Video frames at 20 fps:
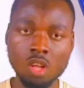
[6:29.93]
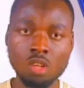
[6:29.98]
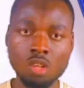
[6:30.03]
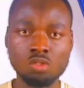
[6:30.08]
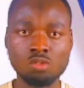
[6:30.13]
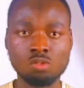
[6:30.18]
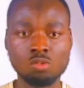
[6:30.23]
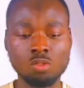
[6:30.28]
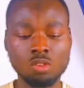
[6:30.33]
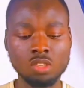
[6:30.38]

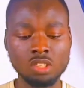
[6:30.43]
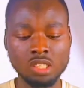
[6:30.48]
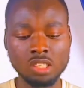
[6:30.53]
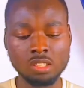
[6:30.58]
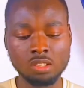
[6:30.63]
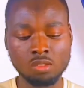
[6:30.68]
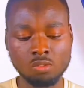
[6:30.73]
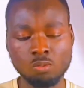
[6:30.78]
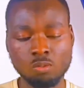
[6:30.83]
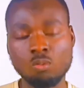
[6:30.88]
So
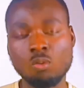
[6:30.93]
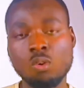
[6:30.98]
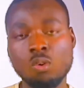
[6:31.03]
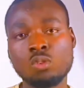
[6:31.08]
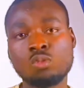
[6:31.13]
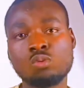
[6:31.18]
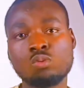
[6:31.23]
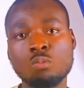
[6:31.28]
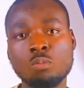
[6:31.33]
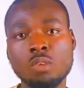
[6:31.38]
this is what
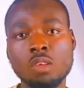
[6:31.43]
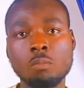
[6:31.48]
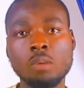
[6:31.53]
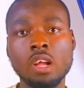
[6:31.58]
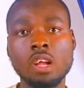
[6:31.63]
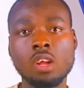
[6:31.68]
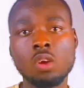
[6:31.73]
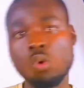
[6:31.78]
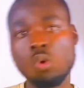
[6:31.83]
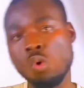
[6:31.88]
we mean
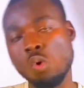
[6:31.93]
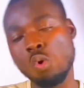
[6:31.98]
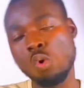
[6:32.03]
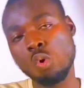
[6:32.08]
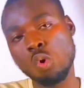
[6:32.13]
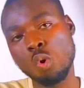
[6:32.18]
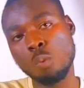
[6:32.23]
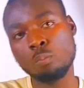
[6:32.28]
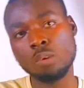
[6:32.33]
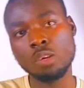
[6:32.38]
by
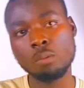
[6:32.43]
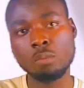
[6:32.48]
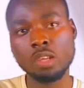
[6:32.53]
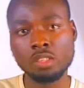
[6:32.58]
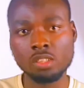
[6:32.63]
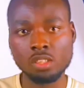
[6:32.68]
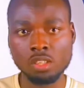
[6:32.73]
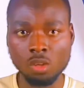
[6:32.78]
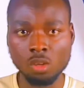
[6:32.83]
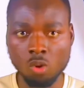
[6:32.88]

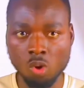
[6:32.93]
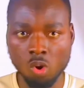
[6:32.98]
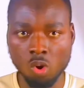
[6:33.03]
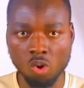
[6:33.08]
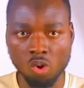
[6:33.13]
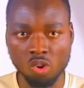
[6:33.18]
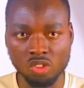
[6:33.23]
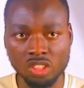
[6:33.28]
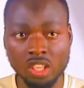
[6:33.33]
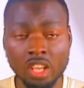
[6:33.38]
complementary
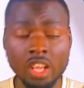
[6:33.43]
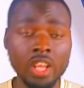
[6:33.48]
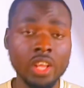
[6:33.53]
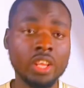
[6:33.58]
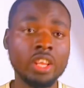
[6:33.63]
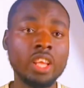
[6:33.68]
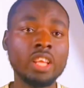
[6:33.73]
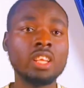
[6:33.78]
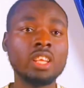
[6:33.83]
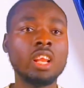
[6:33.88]
colors.
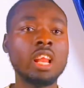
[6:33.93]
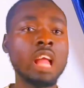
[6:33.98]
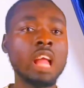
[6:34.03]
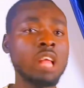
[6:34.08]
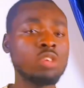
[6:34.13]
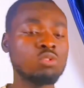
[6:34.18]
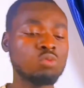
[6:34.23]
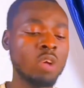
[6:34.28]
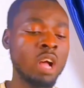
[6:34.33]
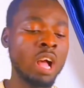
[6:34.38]
Then the
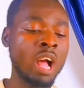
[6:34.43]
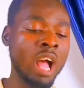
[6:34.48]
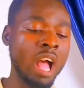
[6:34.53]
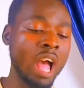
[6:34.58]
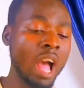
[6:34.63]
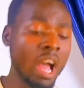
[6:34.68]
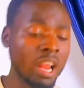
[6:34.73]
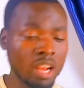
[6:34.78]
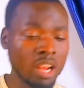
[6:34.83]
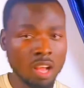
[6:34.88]
last one,
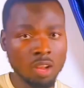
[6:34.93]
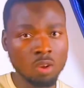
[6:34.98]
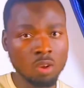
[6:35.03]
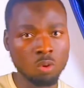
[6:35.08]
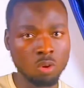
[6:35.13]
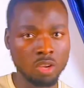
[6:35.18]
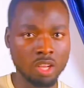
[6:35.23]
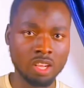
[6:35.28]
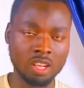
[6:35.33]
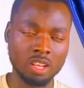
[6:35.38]

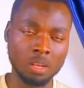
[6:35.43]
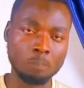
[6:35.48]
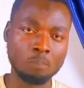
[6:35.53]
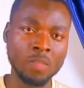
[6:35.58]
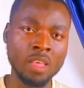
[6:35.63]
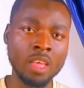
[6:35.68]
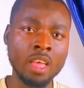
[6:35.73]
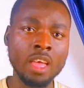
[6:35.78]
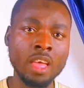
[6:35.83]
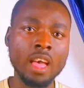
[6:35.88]
analog
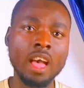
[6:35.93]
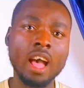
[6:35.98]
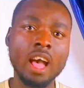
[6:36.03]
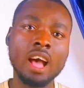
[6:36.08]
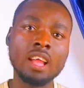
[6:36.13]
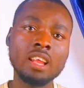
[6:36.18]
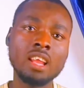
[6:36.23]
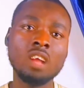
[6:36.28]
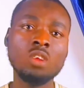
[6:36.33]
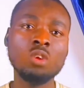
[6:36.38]

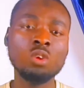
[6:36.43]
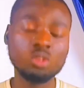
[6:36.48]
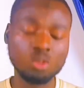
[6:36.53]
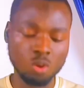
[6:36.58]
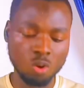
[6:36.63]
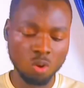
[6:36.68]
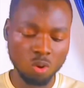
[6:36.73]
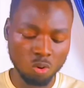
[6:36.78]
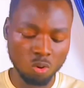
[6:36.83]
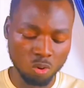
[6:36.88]

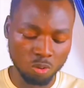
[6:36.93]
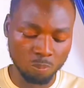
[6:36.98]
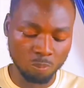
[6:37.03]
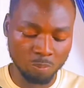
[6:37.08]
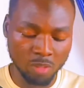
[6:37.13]
color.